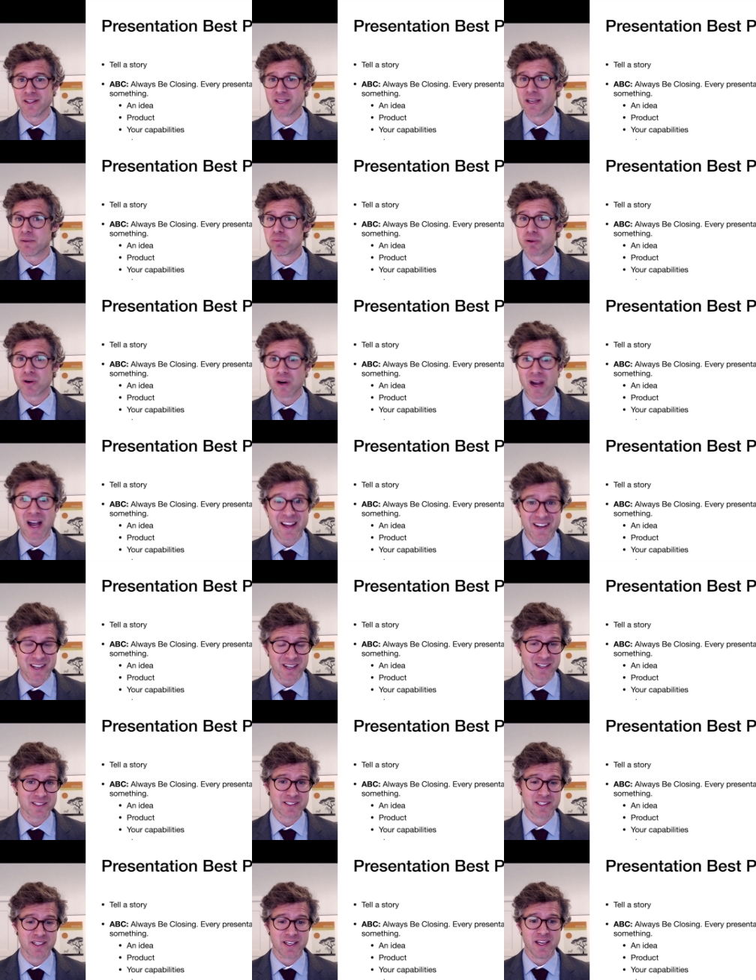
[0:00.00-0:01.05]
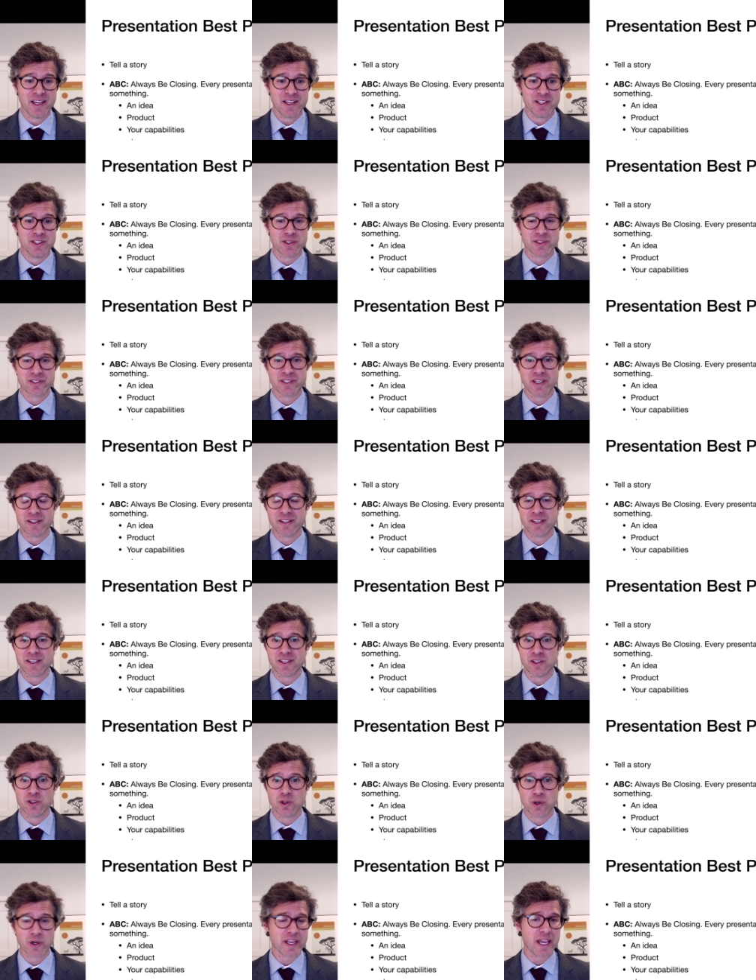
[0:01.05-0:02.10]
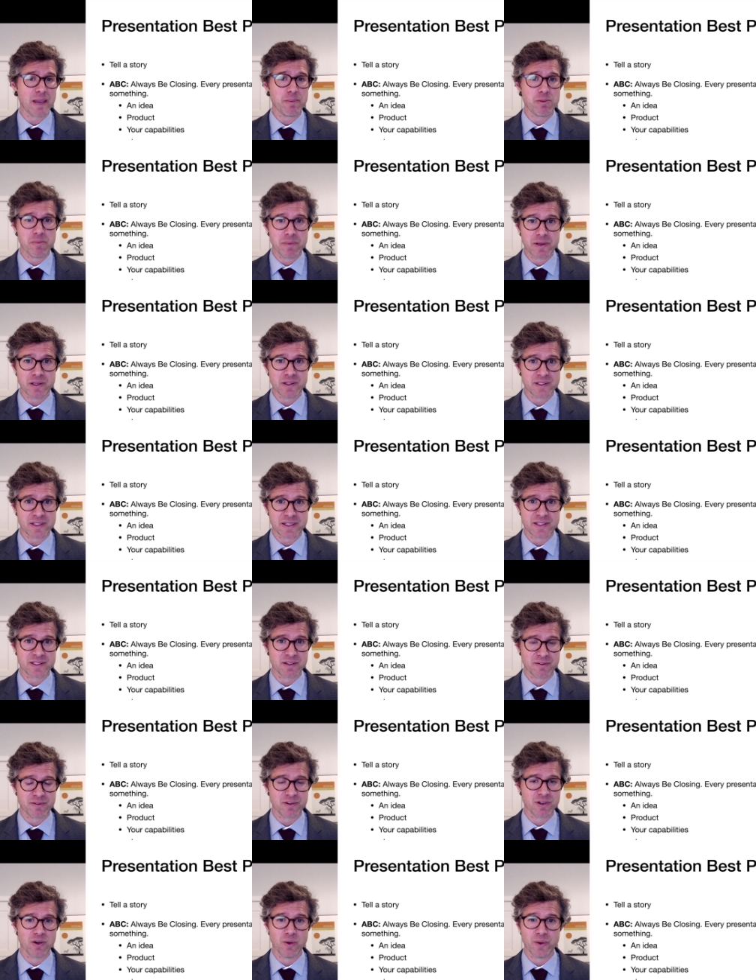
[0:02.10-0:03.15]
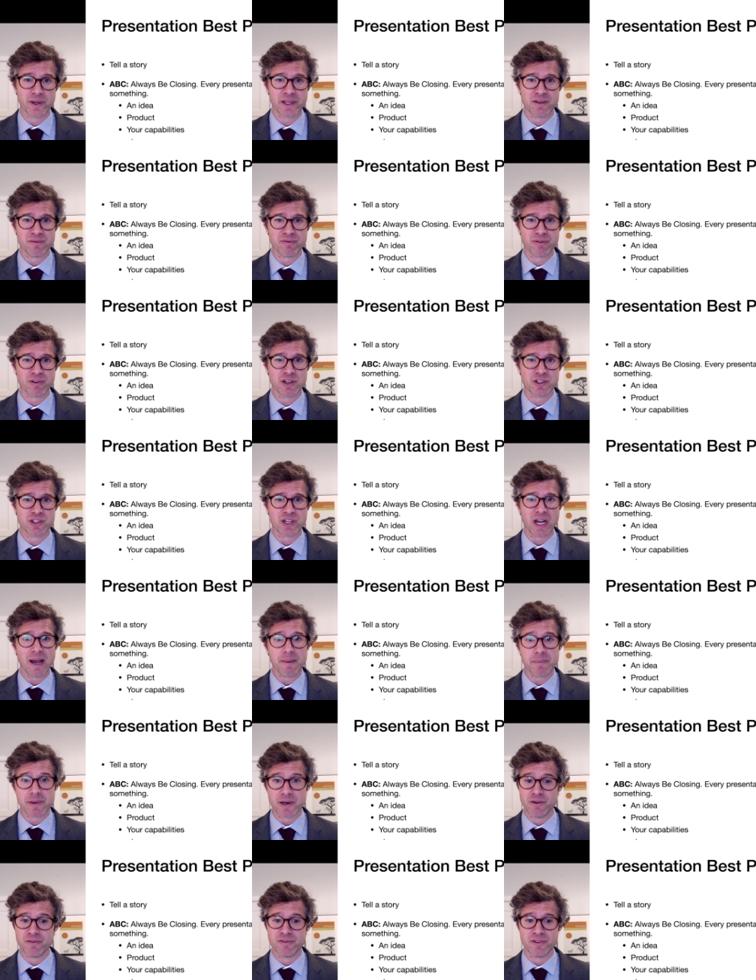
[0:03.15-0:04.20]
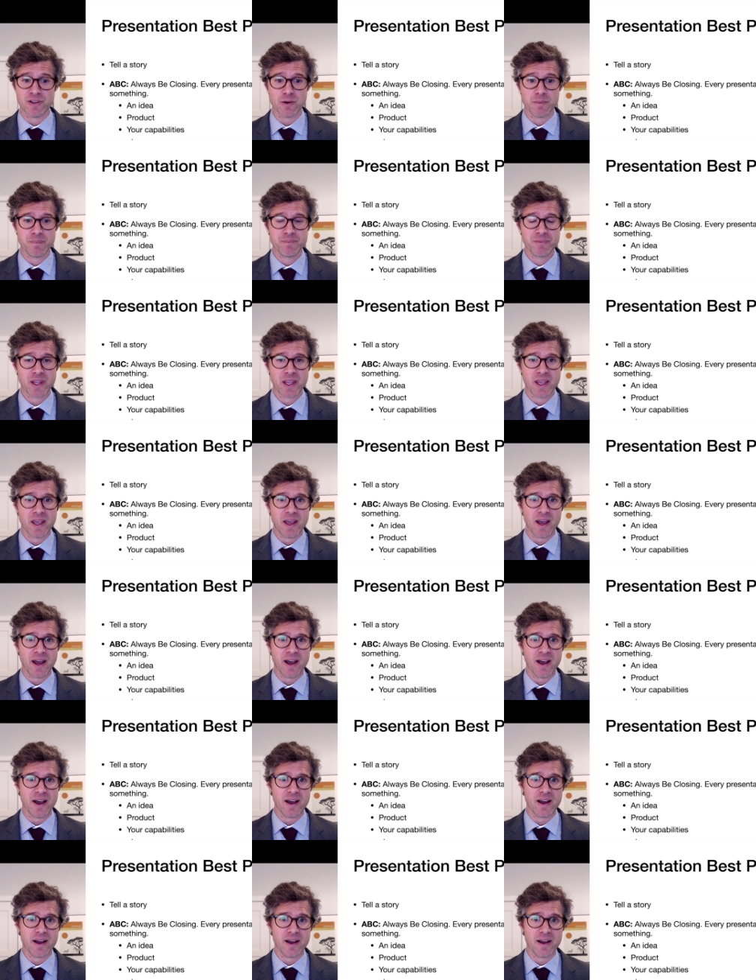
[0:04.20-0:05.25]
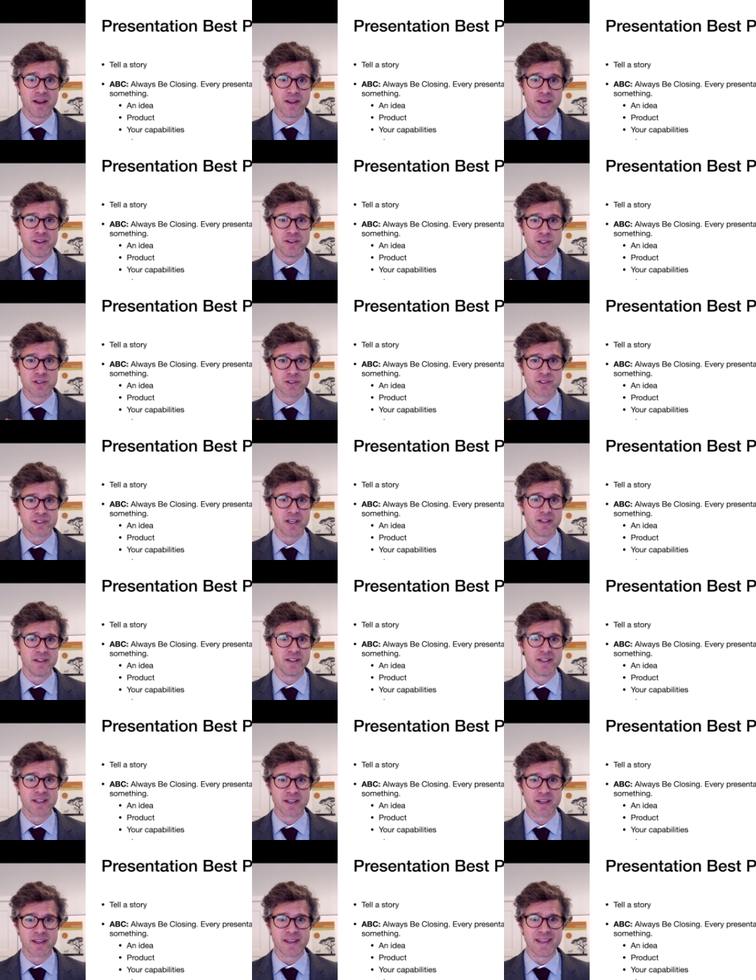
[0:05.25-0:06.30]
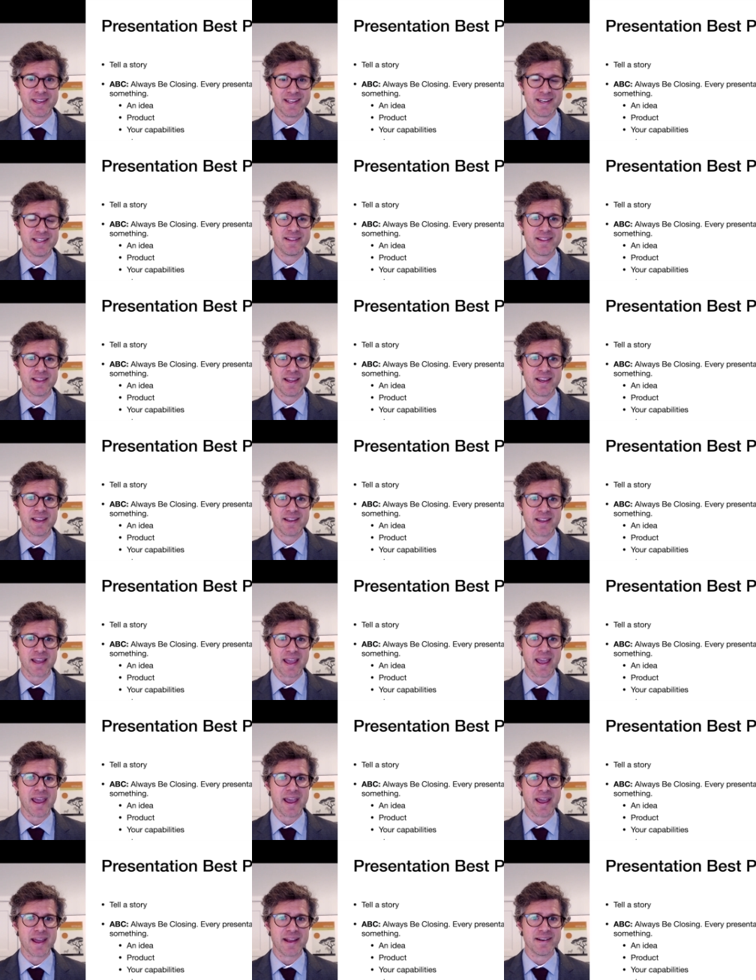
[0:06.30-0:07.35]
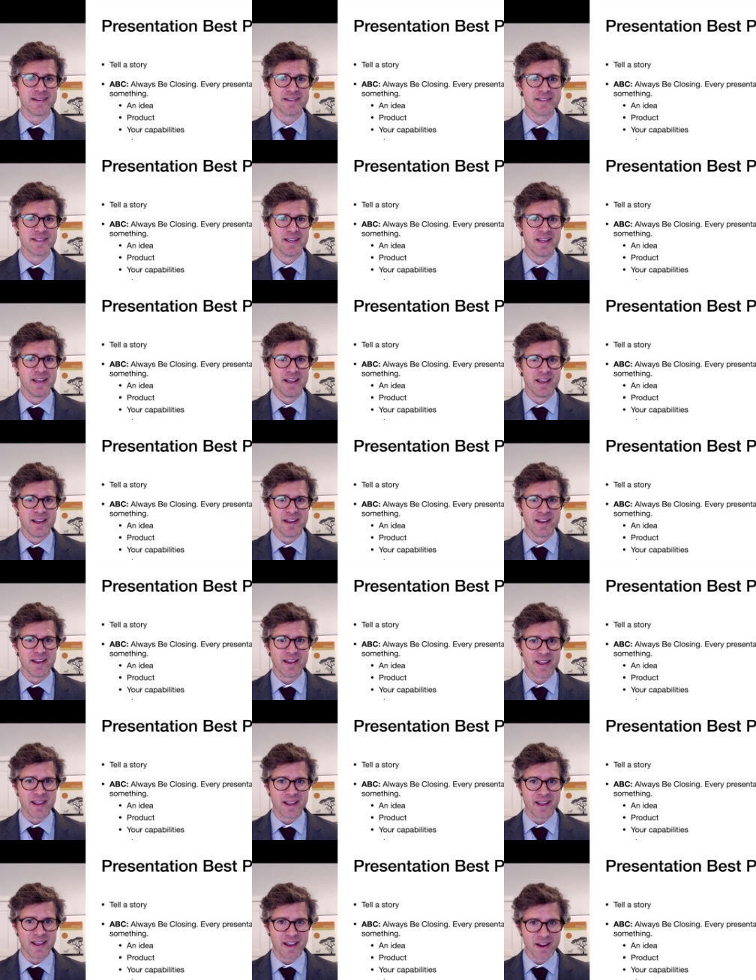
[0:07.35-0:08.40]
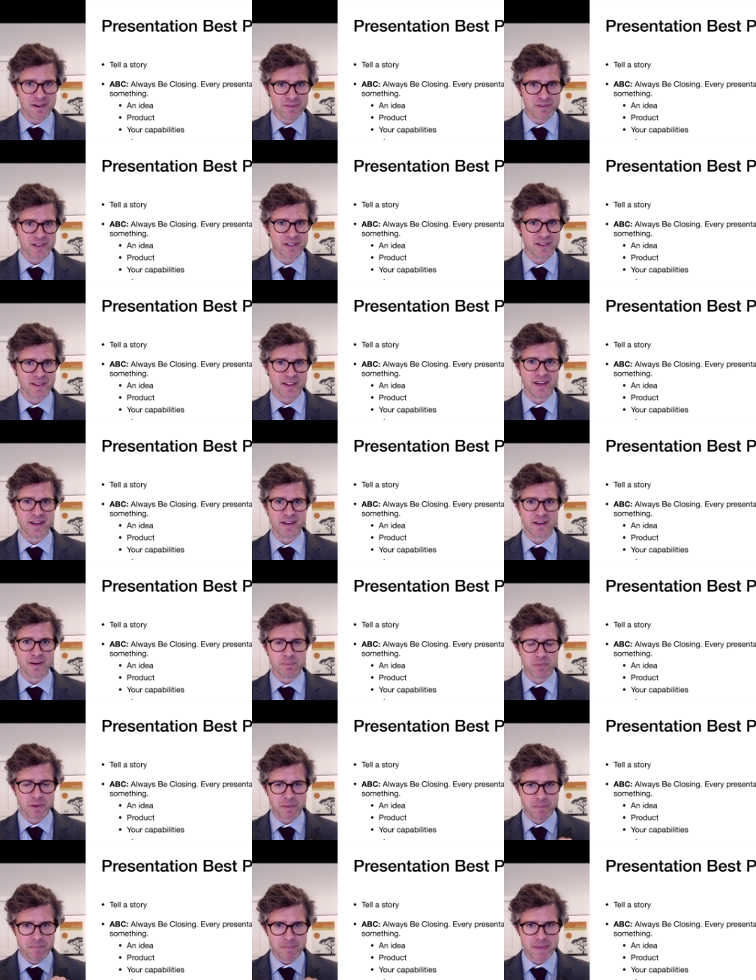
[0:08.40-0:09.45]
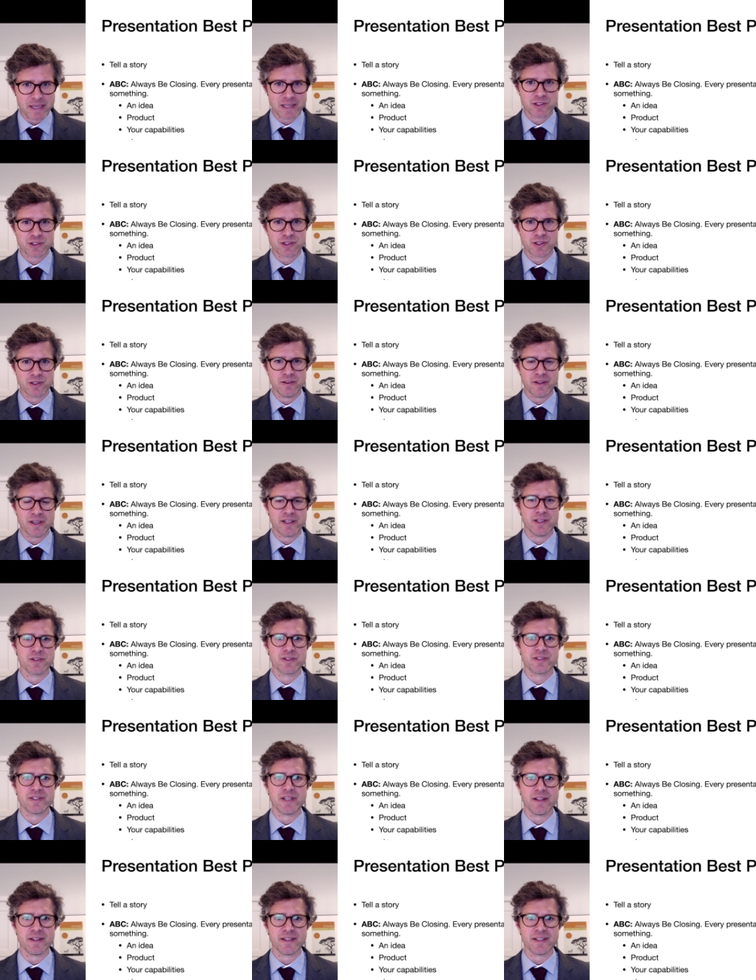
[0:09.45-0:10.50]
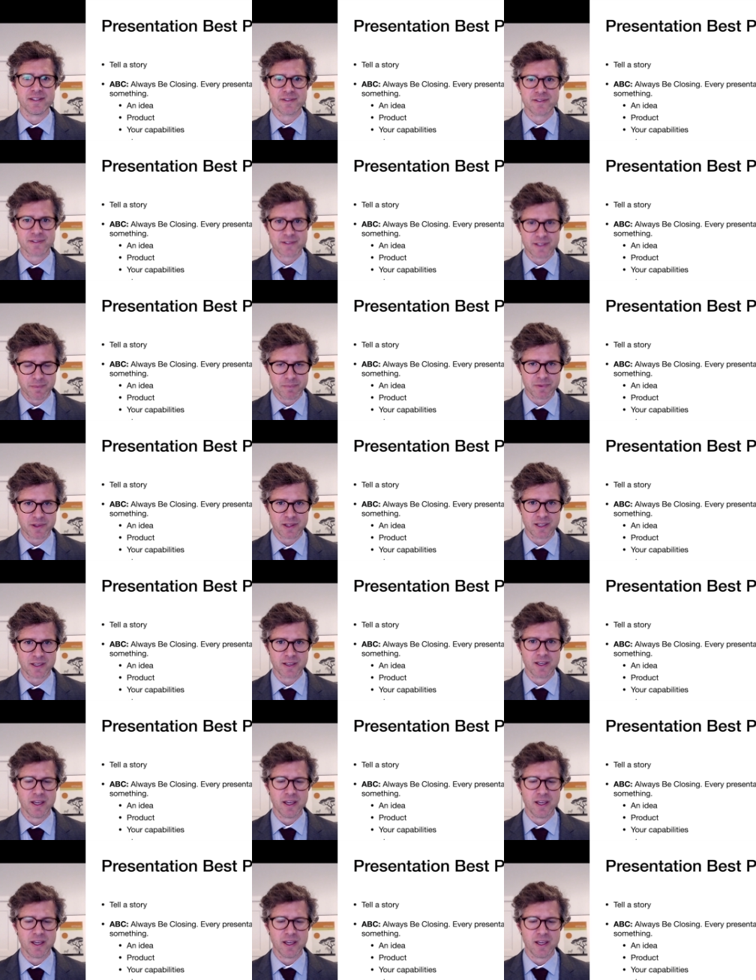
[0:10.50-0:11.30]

a product. You're selling your capabilities if you're going in for a job interview. You're selling anything and everything, but make sure that you're selling something.